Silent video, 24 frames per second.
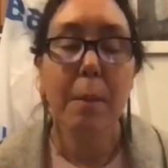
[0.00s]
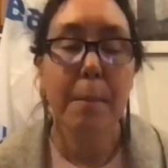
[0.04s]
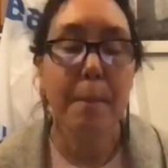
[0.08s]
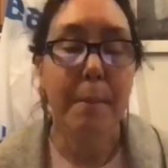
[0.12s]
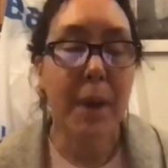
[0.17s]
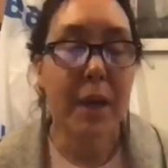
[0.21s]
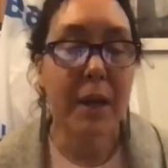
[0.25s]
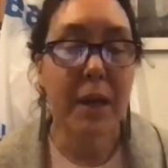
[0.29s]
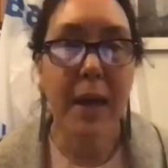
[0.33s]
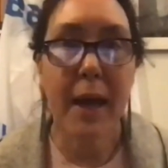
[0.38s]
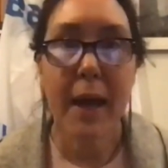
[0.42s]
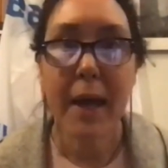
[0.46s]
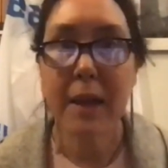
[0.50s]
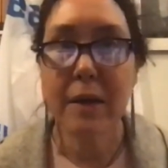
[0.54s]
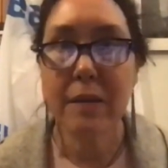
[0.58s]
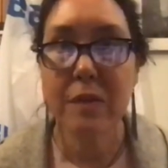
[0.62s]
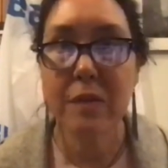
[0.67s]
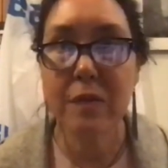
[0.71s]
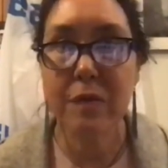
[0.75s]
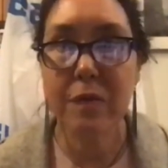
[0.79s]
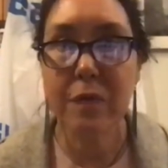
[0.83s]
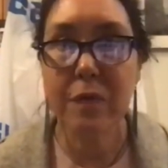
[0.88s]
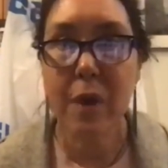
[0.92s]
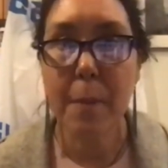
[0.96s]
My dad
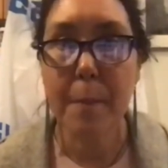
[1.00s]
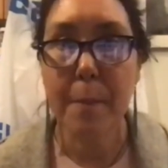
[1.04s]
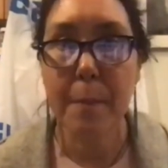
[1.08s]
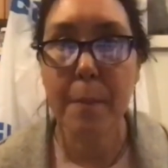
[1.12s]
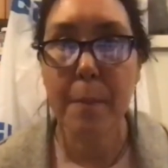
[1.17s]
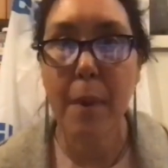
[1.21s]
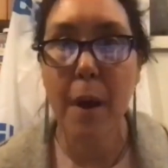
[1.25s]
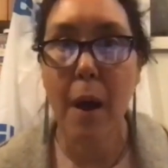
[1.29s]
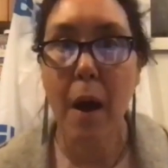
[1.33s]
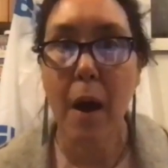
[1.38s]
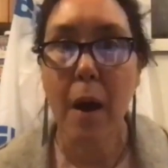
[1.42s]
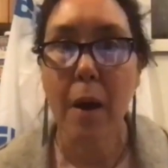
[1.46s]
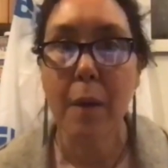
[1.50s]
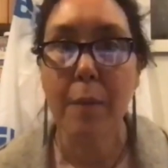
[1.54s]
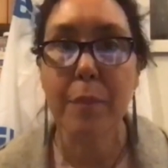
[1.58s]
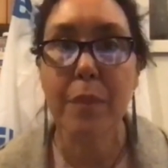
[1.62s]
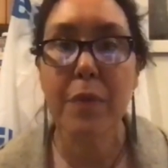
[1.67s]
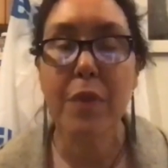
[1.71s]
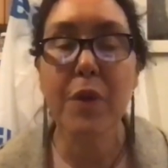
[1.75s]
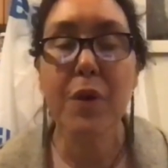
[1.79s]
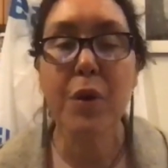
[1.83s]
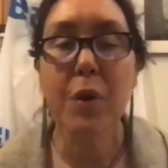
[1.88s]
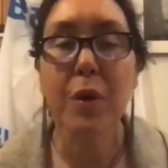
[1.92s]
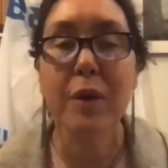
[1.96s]
is from
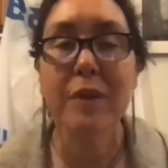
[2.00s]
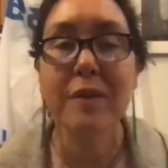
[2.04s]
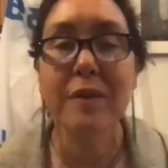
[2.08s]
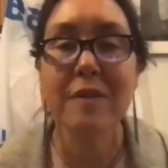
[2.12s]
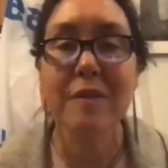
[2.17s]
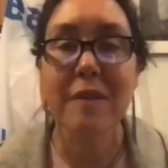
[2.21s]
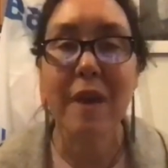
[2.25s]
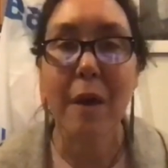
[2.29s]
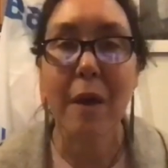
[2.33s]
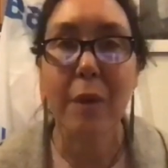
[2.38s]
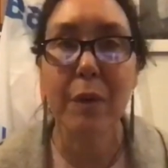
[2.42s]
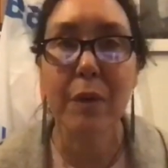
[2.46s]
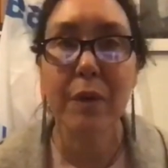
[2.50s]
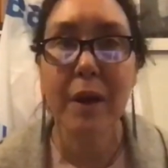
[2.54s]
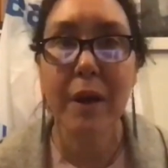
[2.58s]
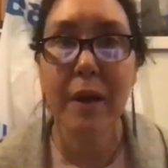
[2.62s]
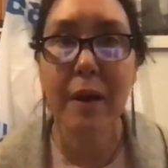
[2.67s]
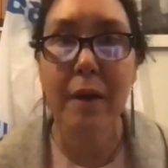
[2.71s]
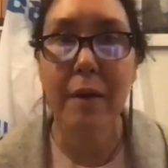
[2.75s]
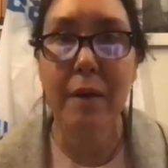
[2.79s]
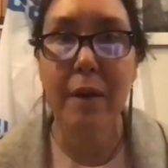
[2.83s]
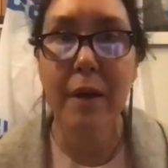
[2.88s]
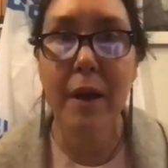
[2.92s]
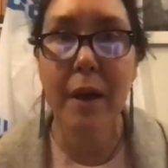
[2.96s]
the Norton Sound
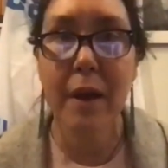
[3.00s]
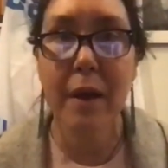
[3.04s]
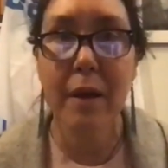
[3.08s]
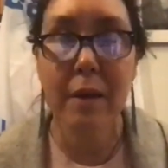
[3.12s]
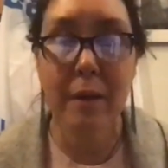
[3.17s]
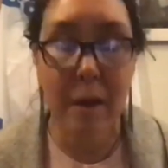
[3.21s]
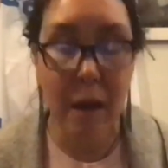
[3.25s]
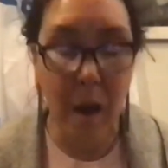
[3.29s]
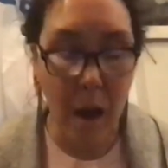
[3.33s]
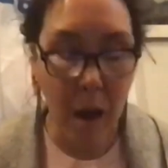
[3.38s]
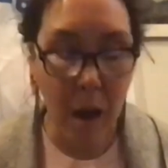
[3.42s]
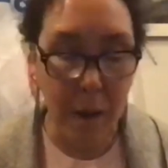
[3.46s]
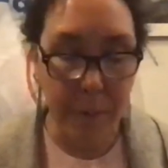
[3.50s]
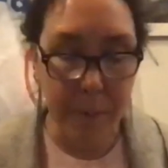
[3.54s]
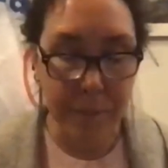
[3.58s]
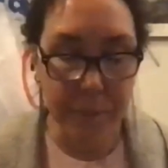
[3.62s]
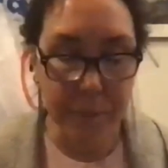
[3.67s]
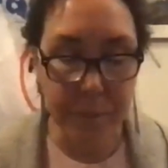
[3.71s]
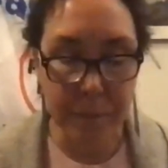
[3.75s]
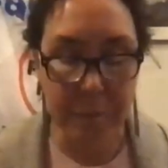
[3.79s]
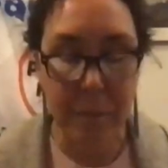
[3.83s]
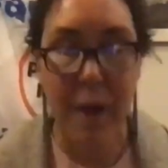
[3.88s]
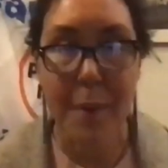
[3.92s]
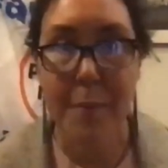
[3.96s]
area.
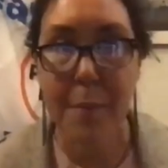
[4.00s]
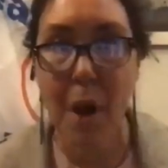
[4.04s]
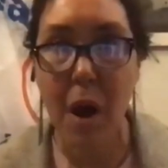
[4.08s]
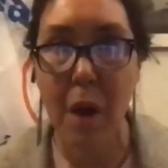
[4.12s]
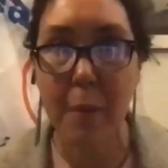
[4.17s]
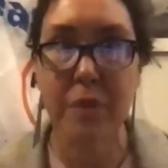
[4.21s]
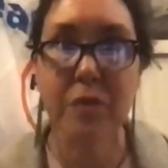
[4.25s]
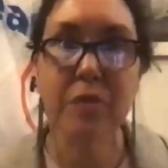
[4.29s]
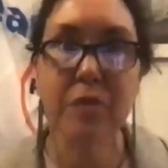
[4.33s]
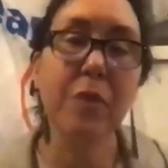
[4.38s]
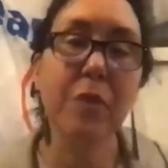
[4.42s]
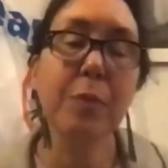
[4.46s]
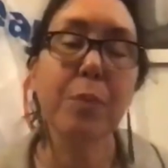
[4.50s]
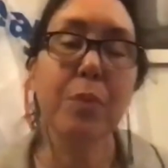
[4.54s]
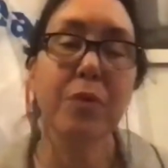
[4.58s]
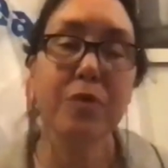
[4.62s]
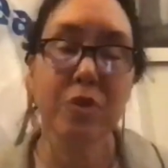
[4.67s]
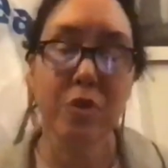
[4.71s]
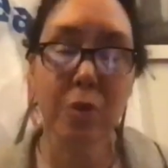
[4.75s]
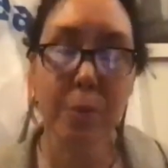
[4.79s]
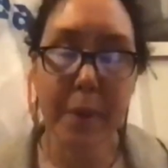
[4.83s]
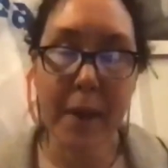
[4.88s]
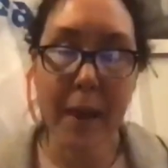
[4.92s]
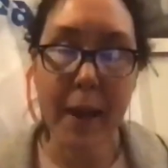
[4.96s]
My mom is from
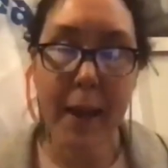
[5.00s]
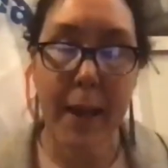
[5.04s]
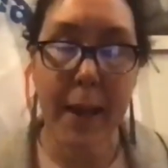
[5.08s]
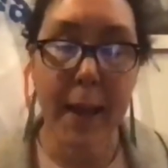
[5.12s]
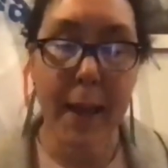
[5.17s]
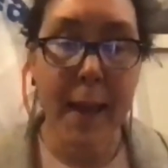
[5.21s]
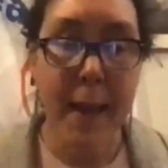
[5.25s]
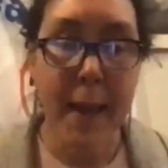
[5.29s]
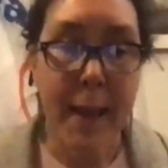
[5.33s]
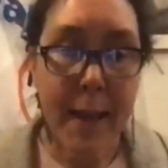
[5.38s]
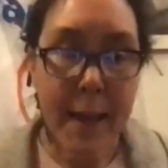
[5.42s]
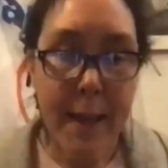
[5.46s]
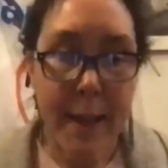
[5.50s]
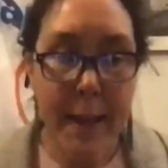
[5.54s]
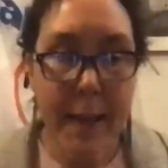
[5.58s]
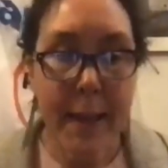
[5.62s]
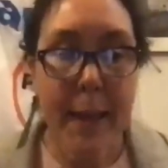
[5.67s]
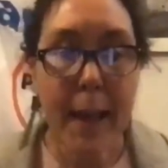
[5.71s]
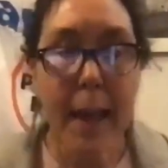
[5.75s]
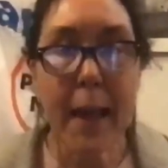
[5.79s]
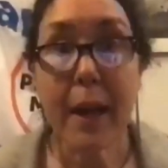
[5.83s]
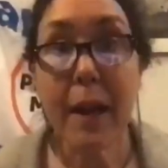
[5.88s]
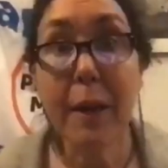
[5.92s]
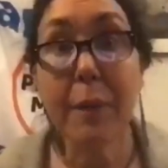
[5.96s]
Bristol Bay.
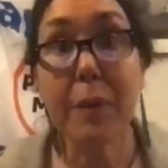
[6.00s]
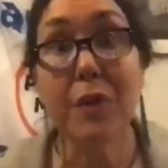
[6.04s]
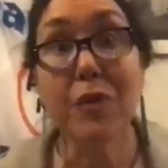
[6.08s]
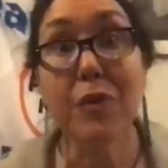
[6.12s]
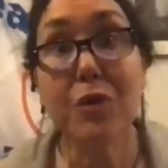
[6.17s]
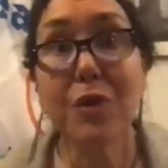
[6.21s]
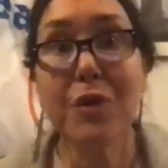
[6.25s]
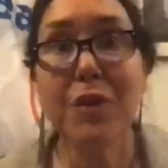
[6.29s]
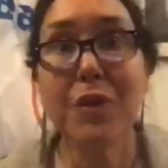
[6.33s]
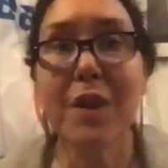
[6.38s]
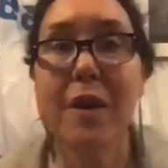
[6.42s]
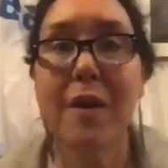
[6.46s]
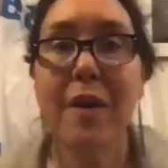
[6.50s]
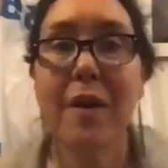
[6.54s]
And I return there